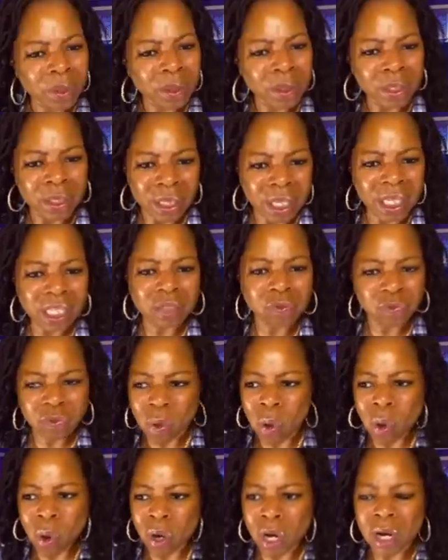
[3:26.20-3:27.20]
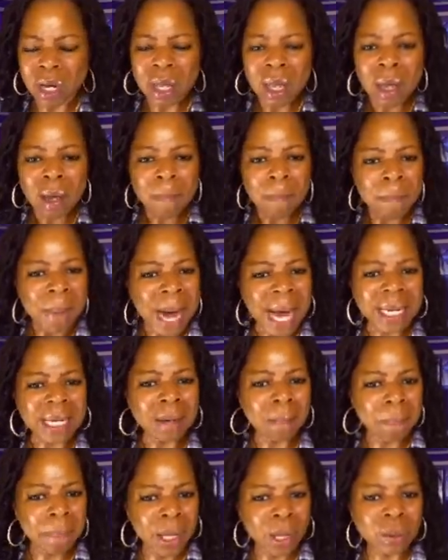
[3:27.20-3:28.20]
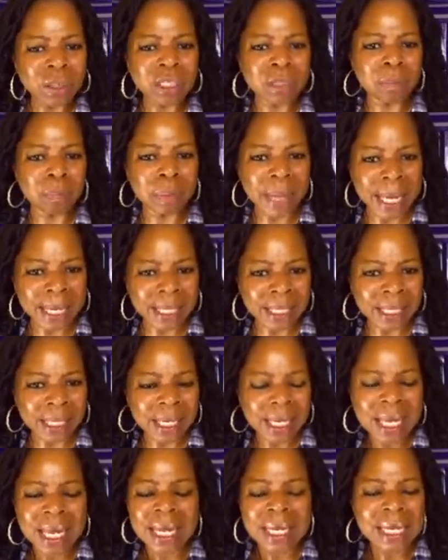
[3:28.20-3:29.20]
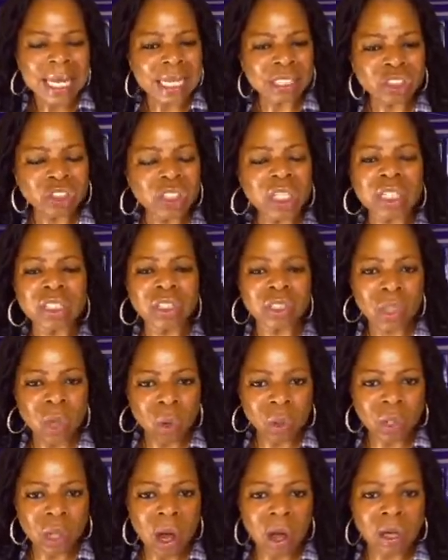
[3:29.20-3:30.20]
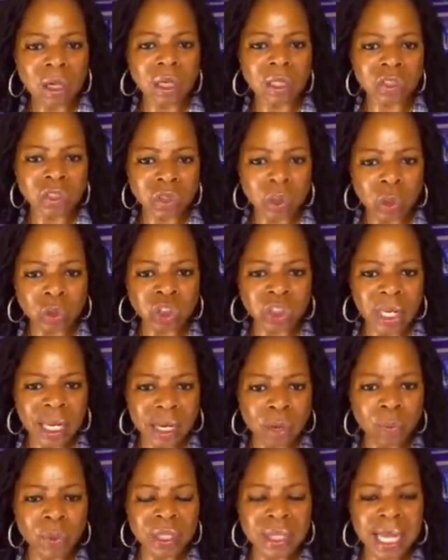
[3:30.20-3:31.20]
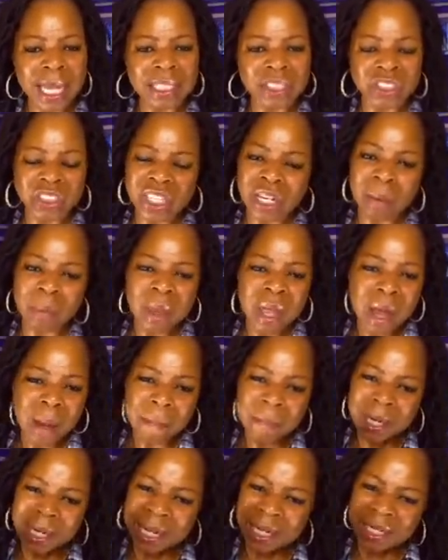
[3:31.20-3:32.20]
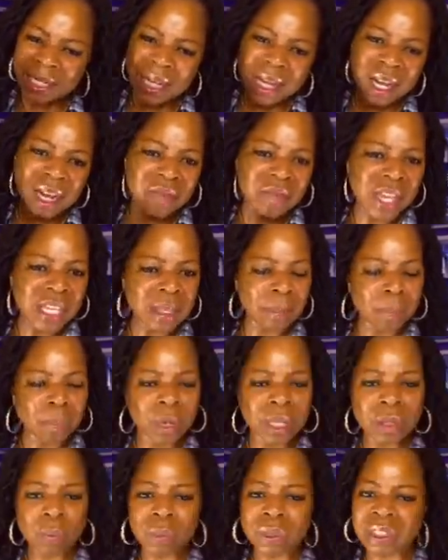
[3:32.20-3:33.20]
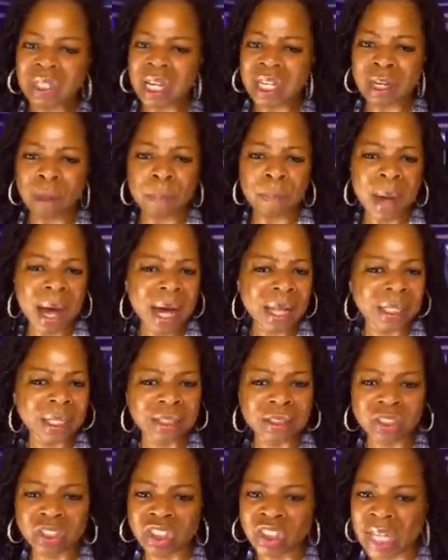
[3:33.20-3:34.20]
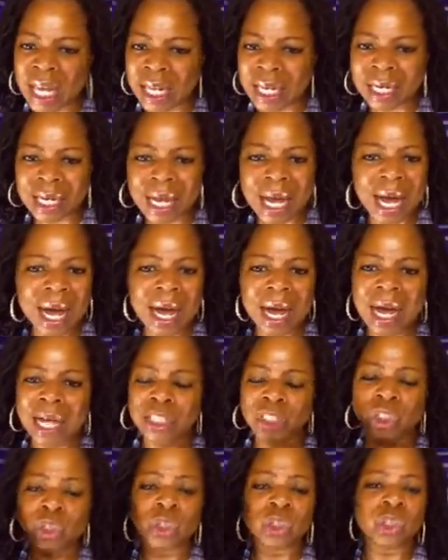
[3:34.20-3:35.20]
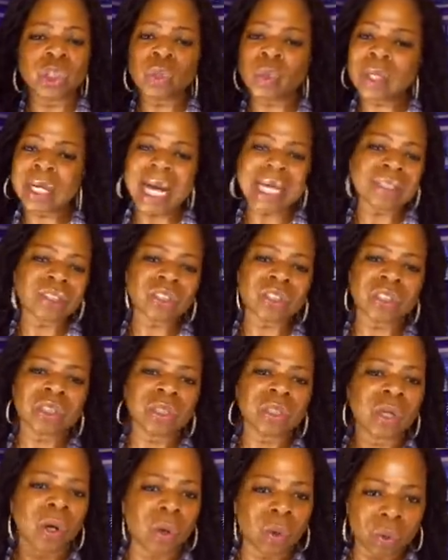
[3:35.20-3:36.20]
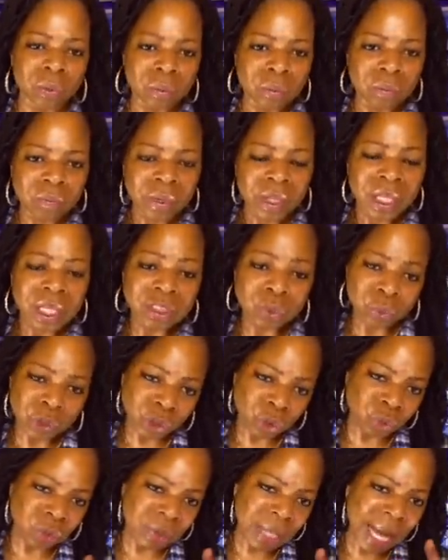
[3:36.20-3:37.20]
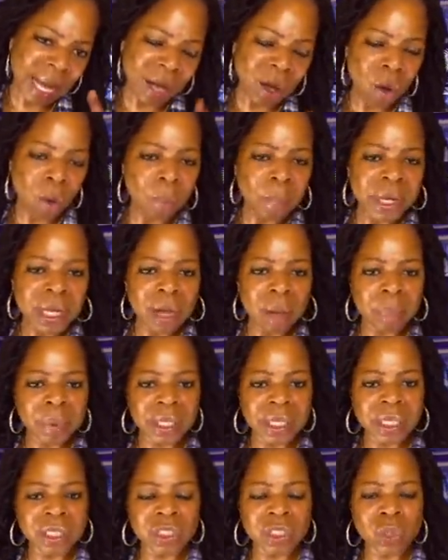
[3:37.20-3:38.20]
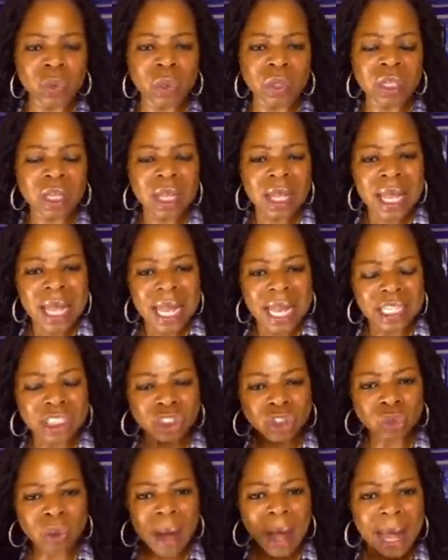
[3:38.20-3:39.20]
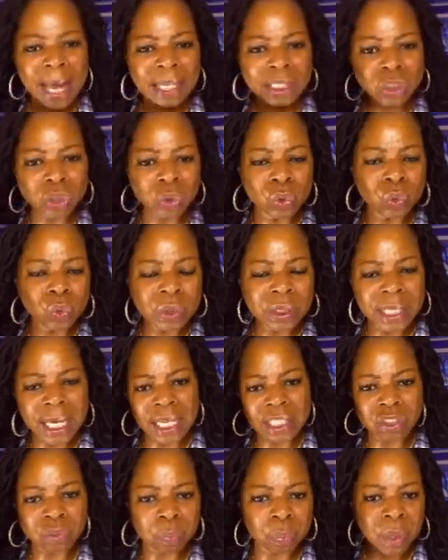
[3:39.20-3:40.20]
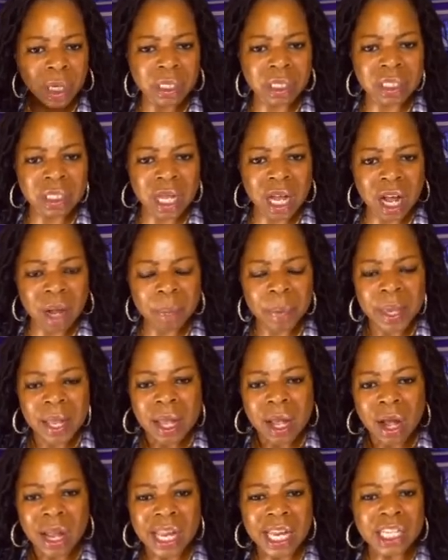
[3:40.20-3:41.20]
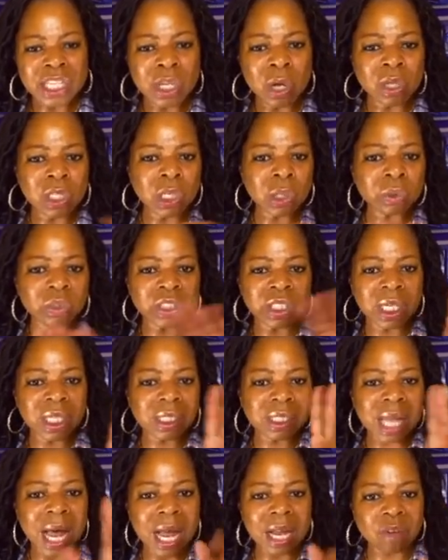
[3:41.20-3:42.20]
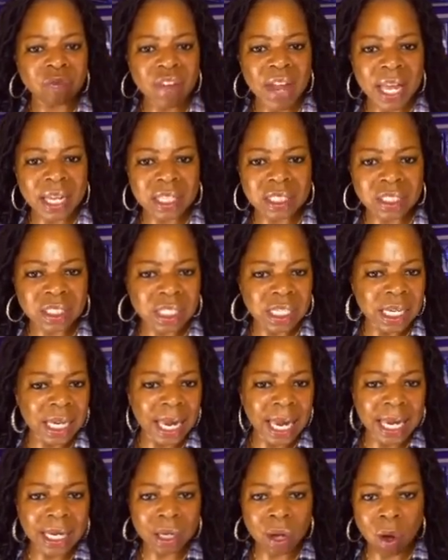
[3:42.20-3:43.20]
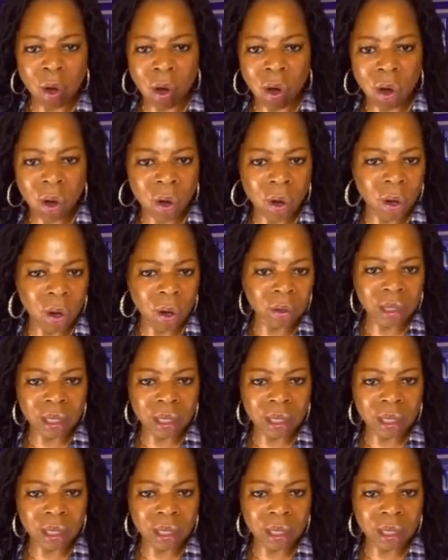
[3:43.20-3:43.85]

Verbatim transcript: Good for bodybuilding Becky that she is no longer associated with that gym. But I love that the brother was unapologetic. Uh-uh, you got to go. Because what you're not going to be up in here doing is trying to catch brothers up in your little TikTok fantasy and all